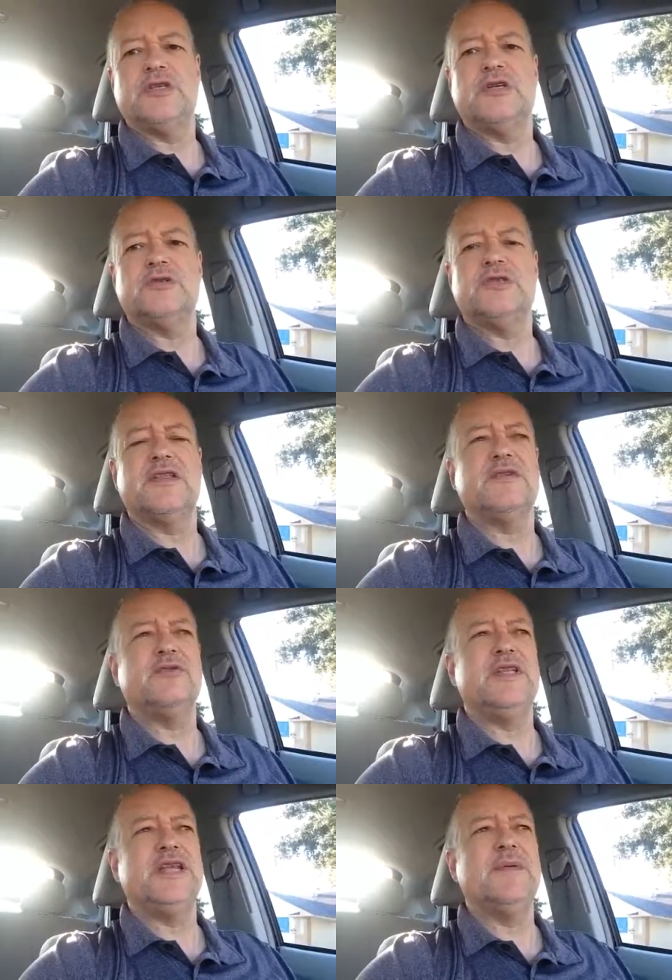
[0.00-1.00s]
because there's nothing
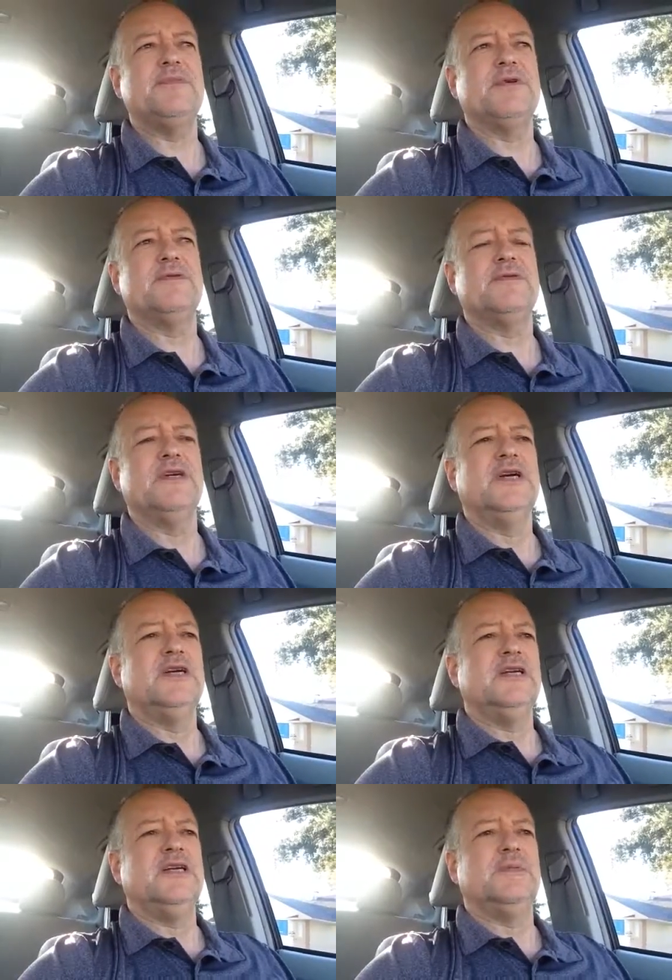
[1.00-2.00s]
redemptive
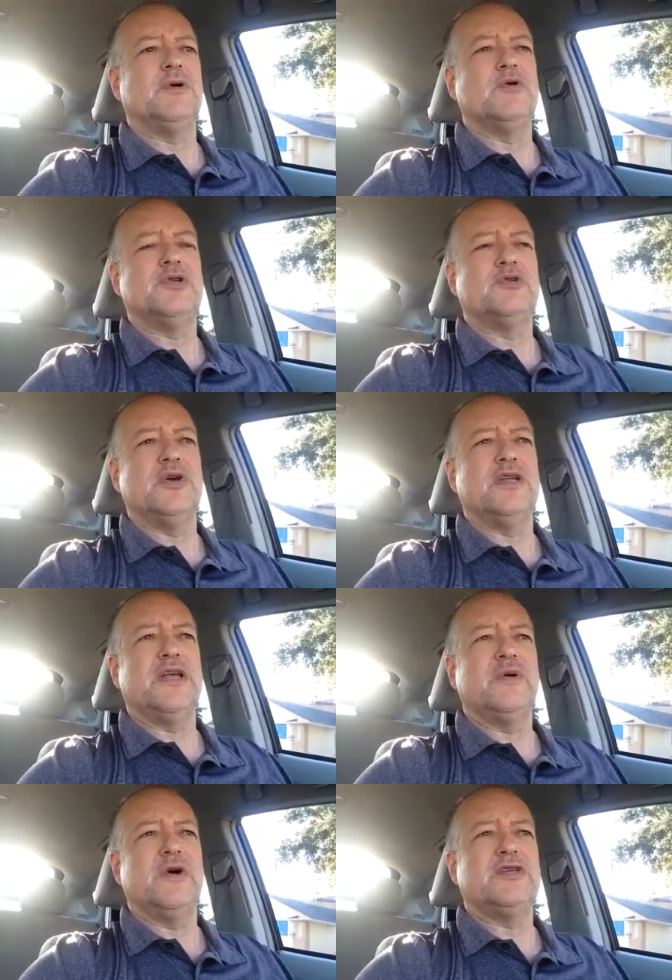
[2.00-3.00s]
in approaching training
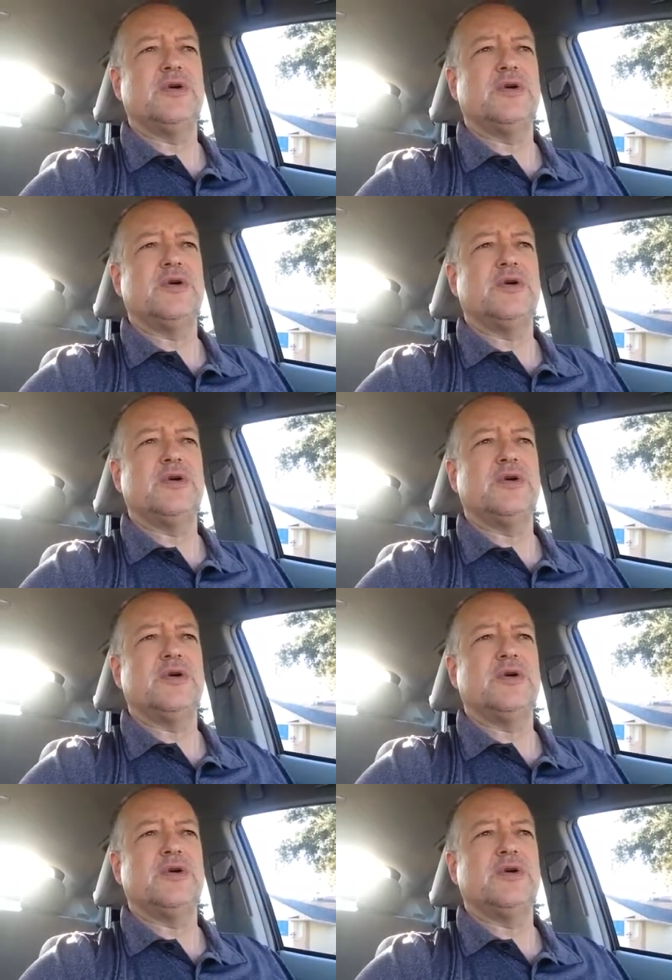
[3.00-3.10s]
that way.